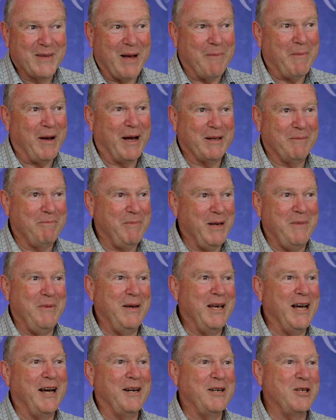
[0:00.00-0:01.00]
I might B
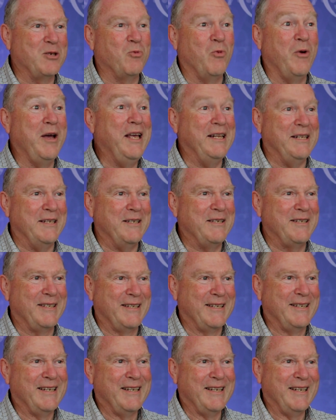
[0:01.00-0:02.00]
B R just wins.